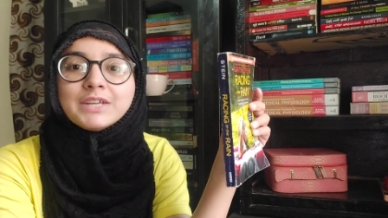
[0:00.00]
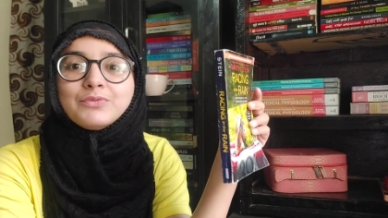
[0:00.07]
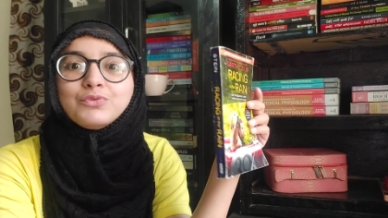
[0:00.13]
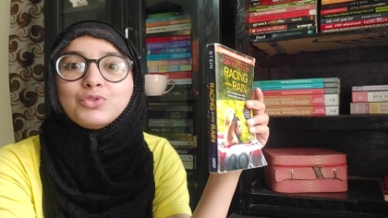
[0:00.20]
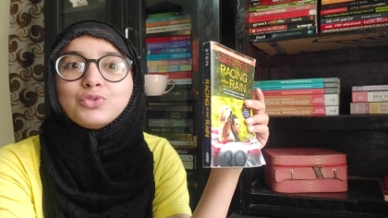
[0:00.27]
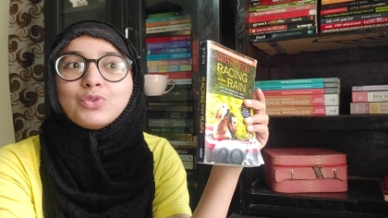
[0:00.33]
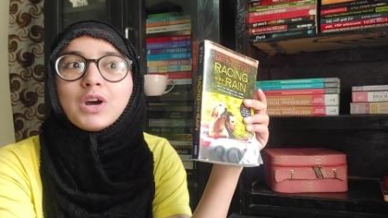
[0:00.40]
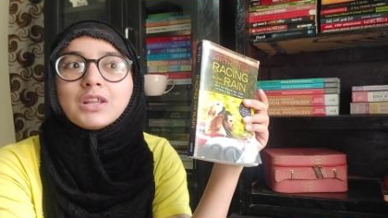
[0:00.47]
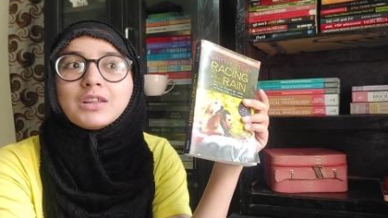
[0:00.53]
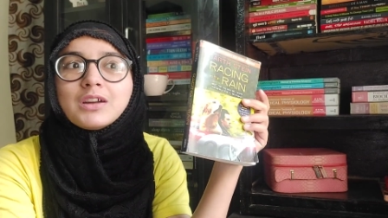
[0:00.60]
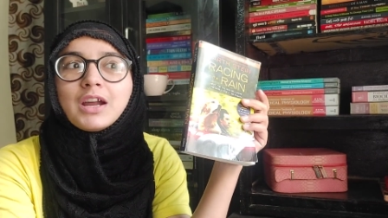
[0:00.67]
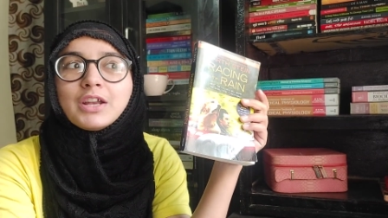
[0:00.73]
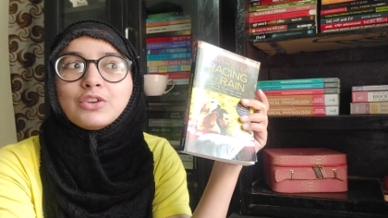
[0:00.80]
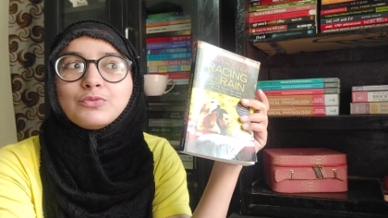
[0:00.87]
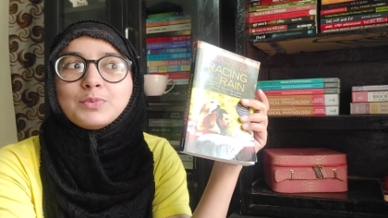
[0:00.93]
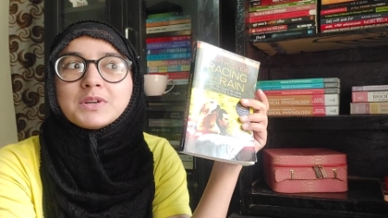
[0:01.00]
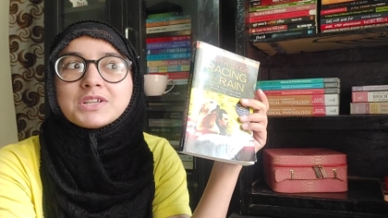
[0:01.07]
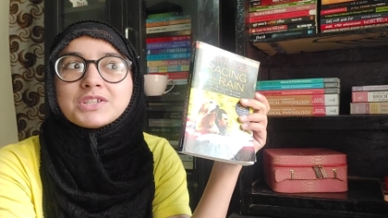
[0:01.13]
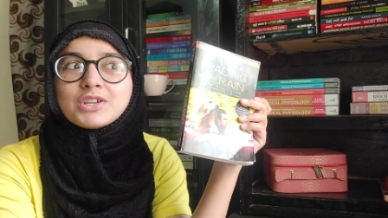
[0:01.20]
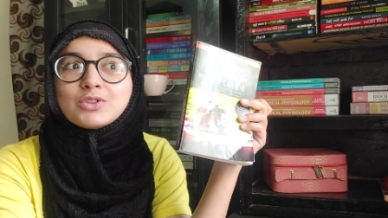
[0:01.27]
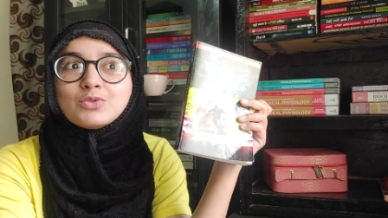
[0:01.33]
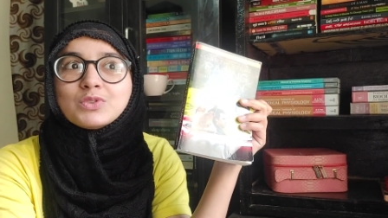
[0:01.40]
If you are the kind of
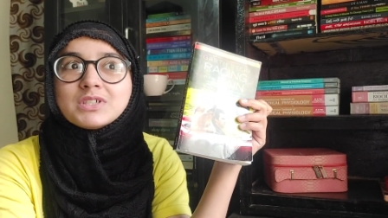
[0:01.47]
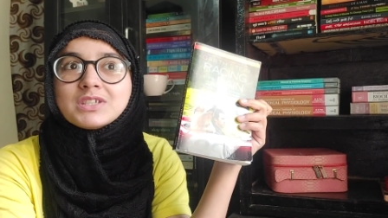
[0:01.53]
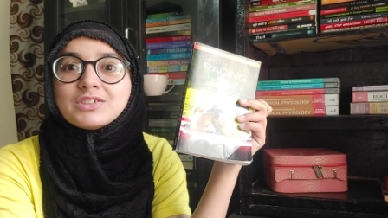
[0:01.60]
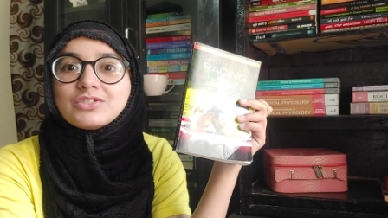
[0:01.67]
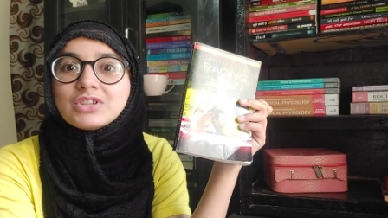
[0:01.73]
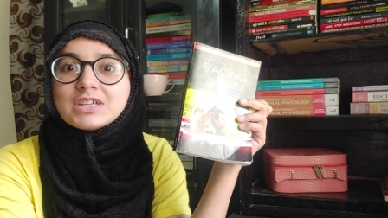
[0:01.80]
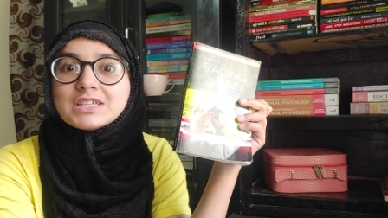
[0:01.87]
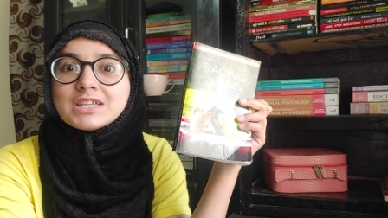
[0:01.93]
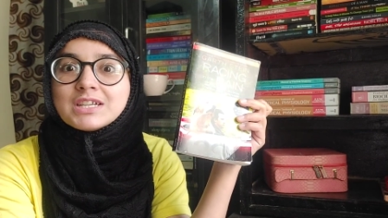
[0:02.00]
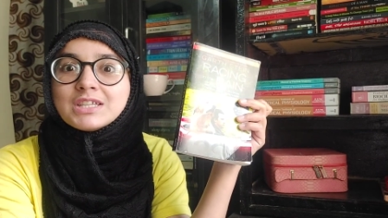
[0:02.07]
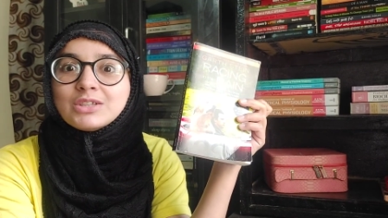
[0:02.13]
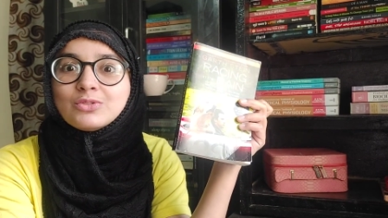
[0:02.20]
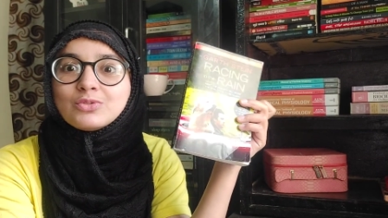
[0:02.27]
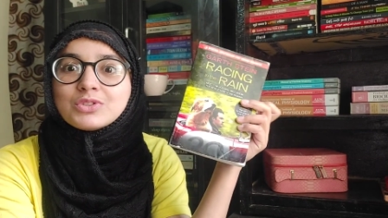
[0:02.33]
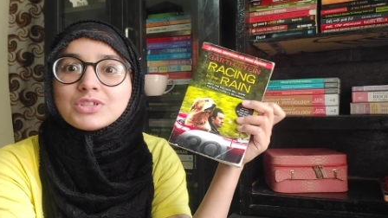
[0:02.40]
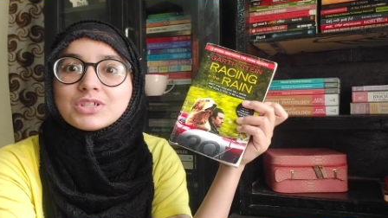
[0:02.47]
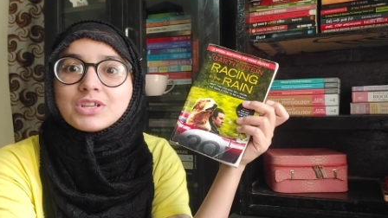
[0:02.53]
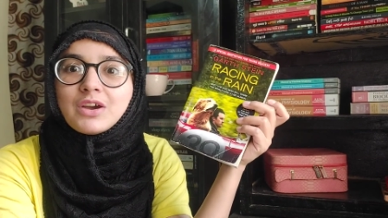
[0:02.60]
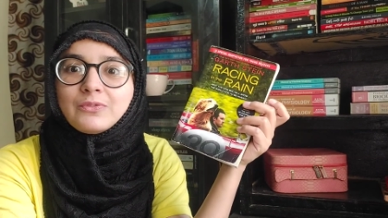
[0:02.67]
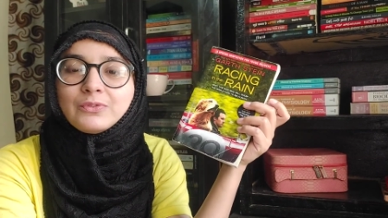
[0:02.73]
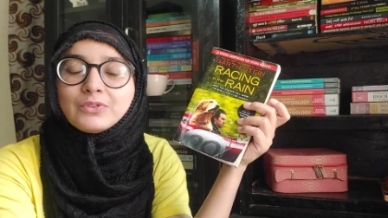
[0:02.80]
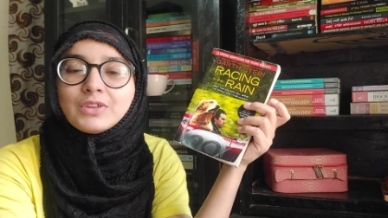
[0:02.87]
person who is interested in those
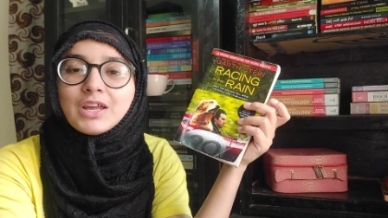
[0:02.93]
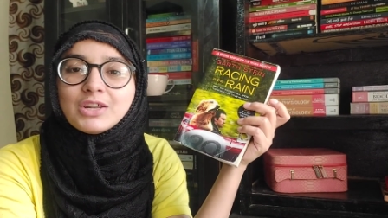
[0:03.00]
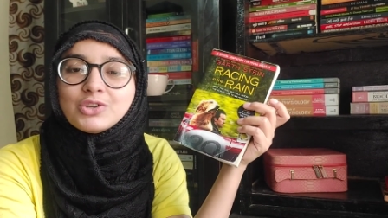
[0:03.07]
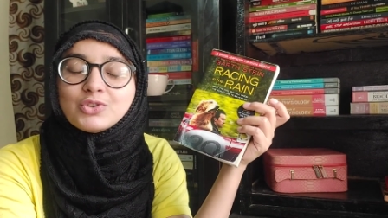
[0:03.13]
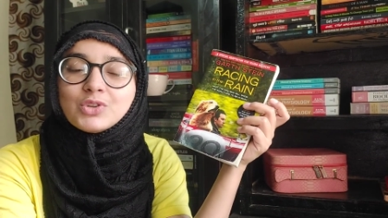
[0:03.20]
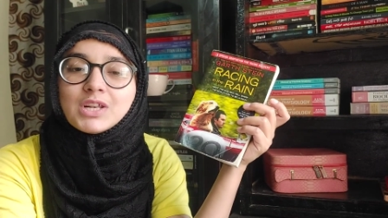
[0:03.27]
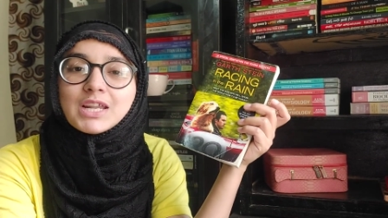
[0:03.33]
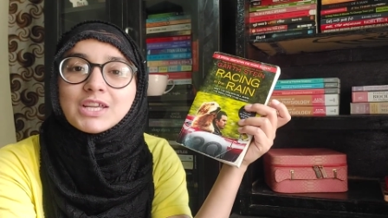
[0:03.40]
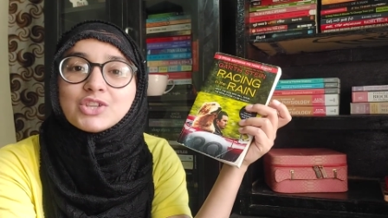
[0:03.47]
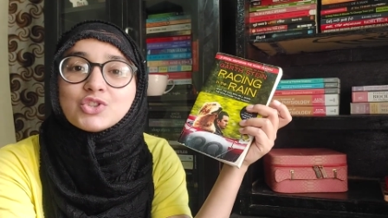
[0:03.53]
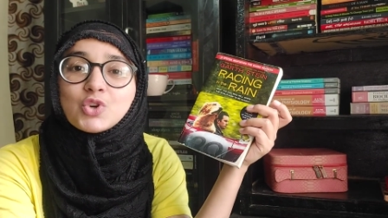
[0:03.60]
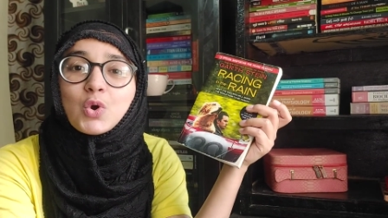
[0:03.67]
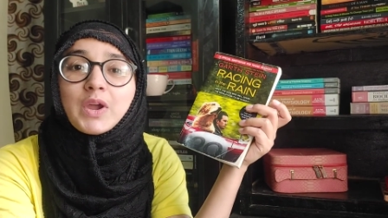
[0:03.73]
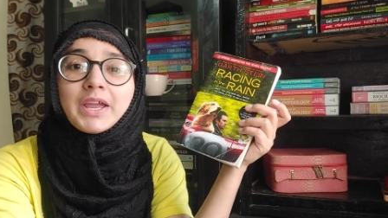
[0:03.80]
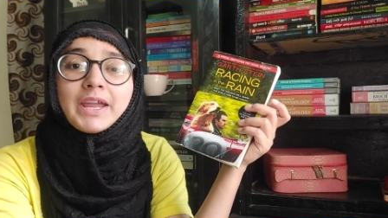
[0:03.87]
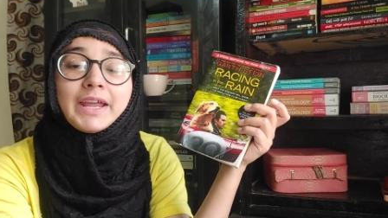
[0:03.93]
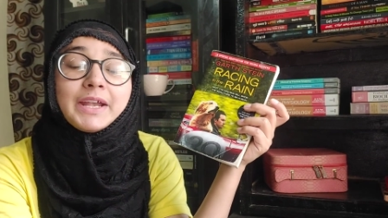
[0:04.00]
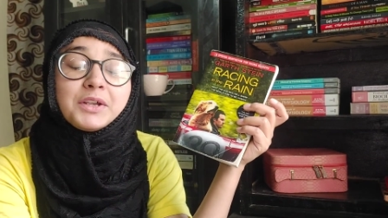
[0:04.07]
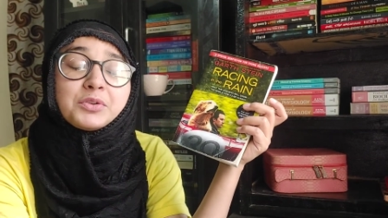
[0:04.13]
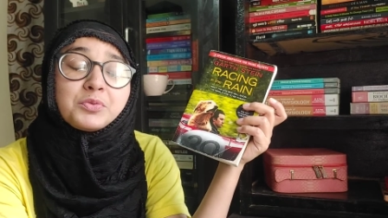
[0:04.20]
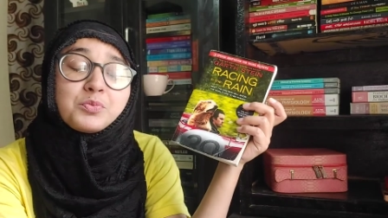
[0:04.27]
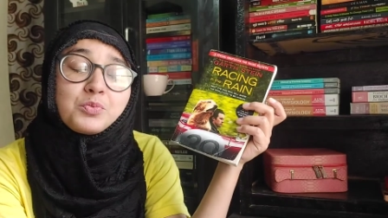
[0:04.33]
stuffs, then you will enjoy
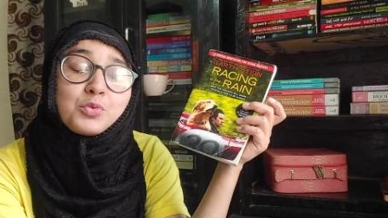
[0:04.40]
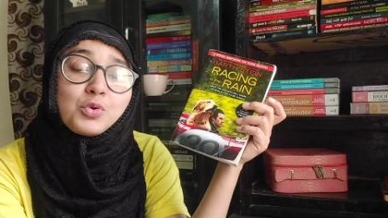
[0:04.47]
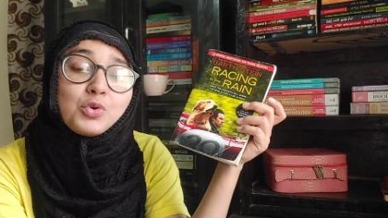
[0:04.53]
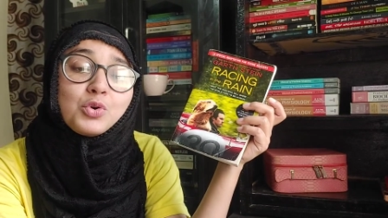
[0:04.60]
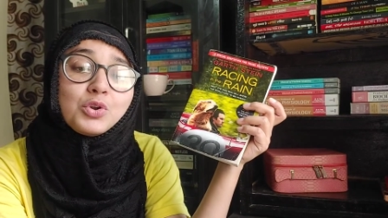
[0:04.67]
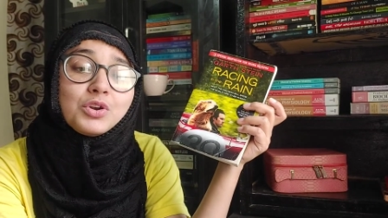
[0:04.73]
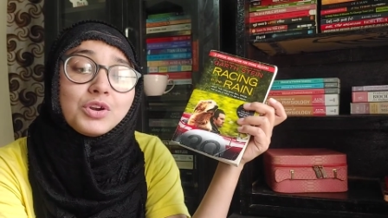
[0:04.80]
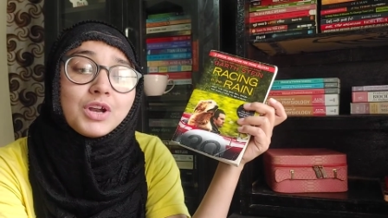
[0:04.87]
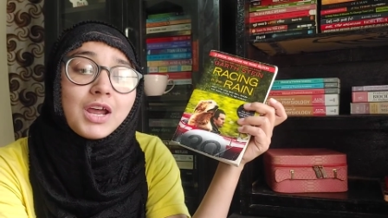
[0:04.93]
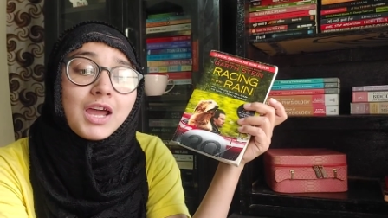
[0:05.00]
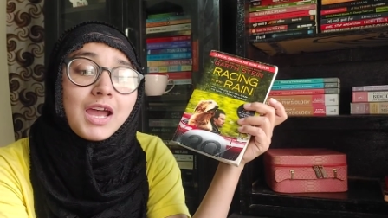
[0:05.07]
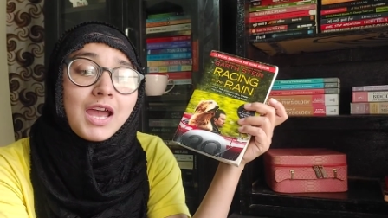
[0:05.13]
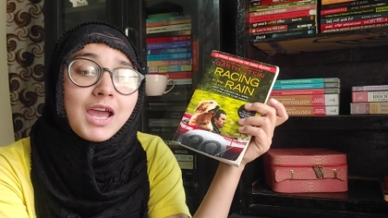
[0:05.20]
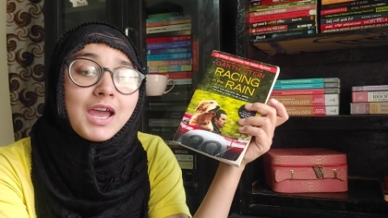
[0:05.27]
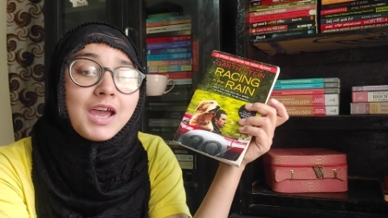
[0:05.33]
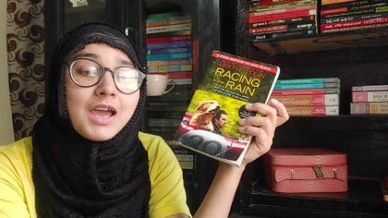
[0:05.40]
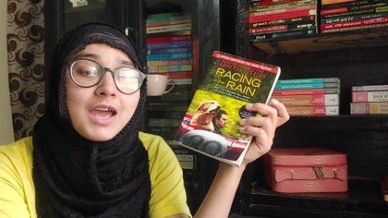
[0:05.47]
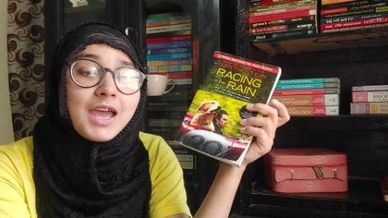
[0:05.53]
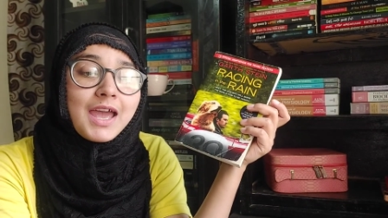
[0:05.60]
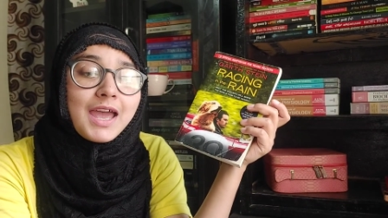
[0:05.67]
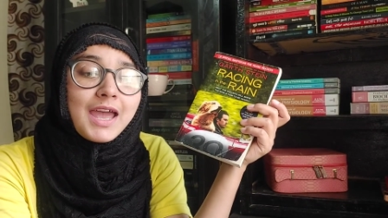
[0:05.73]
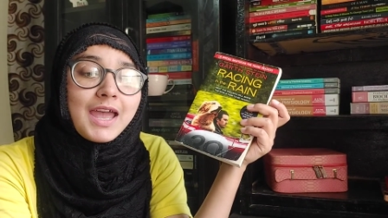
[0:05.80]
it more.
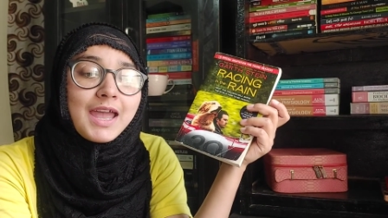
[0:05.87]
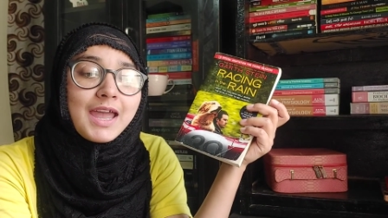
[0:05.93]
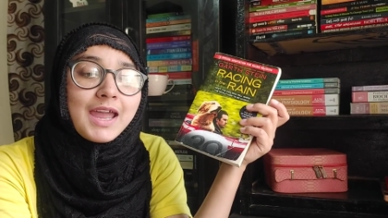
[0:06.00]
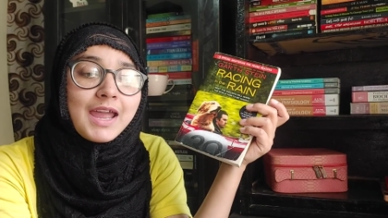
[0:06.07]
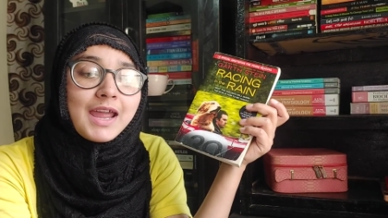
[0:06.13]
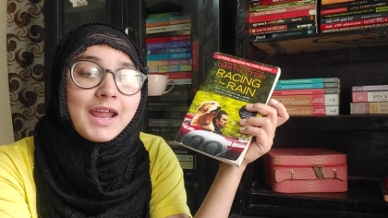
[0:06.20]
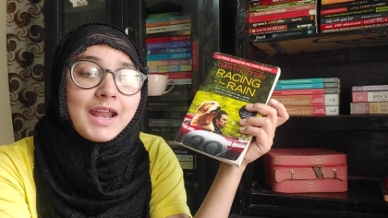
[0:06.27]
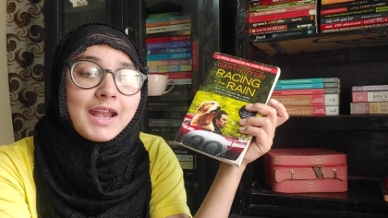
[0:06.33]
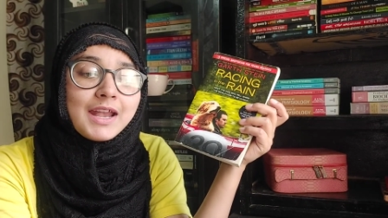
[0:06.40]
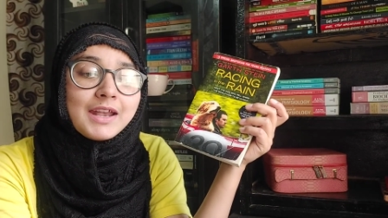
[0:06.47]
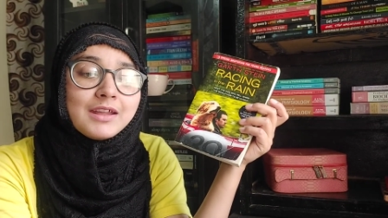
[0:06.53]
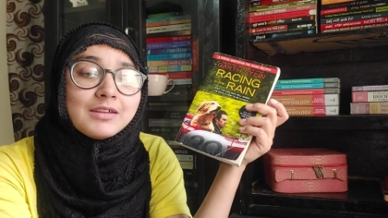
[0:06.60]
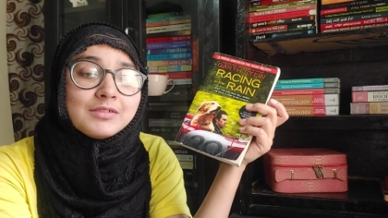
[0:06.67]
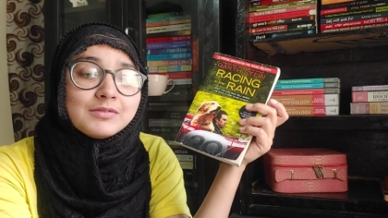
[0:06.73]
And